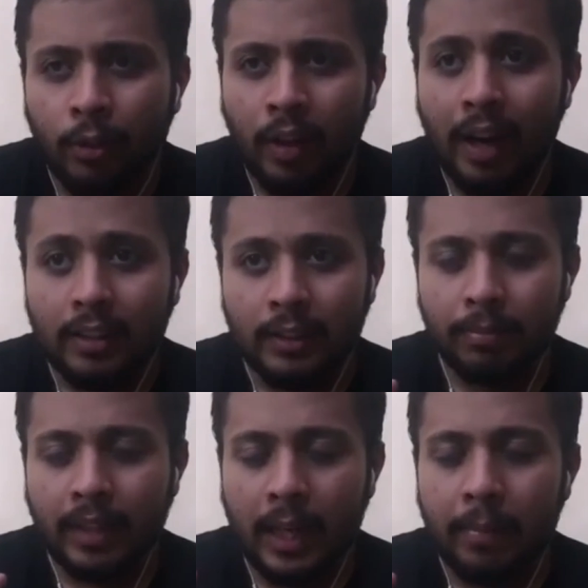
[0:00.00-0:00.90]
you had
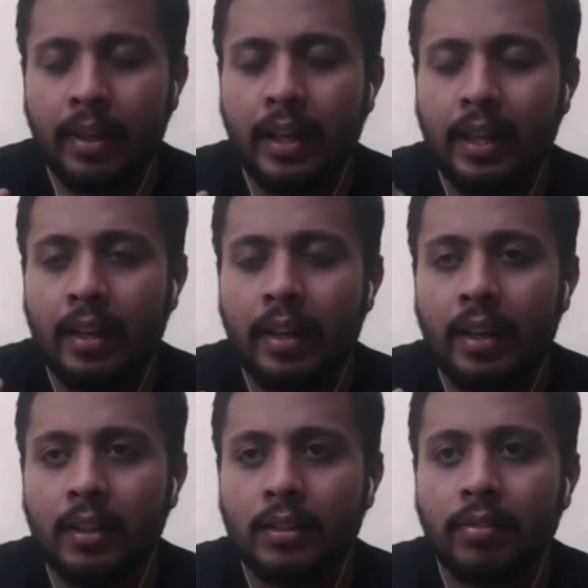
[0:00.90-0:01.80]
some time in
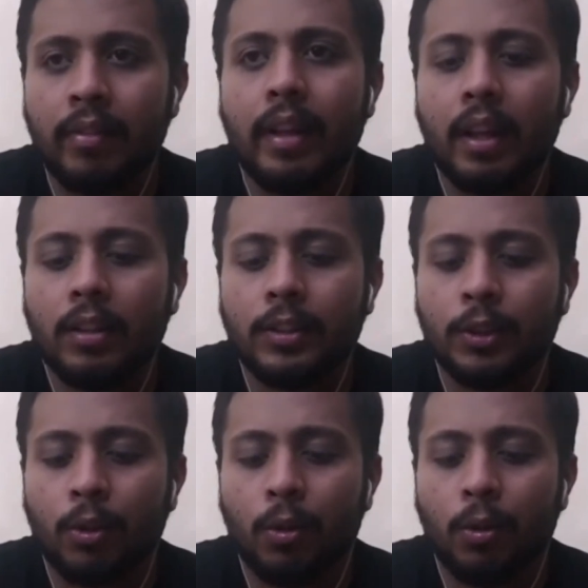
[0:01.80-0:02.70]
India as well.
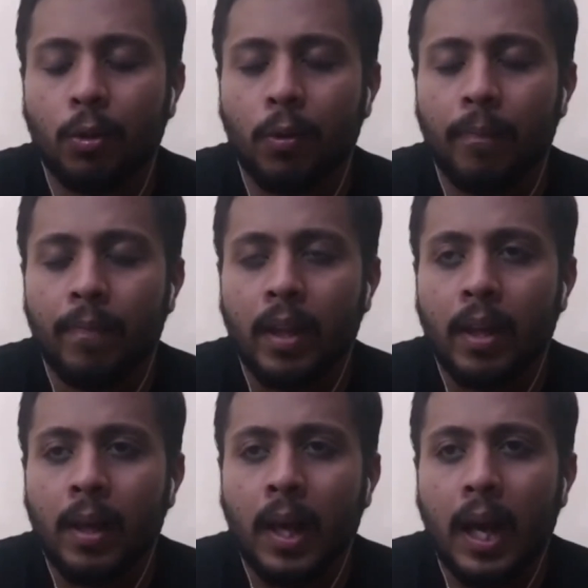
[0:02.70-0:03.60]
So
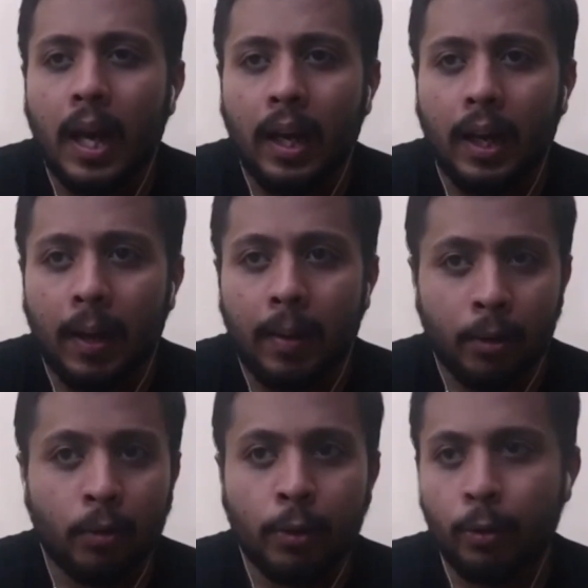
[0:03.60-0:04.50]

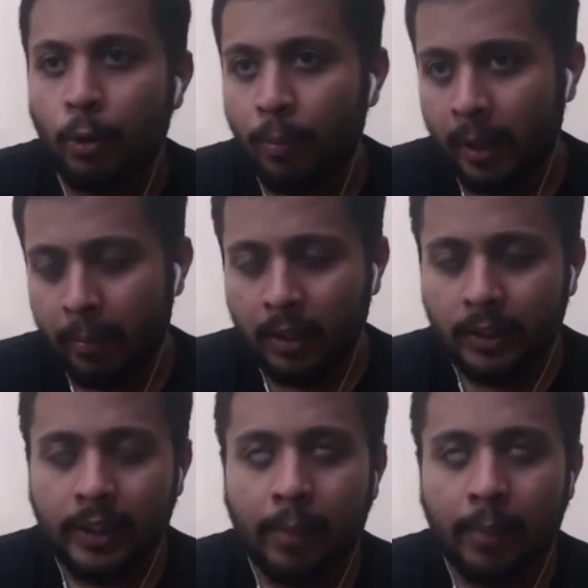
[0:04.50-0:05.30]
you know pretty much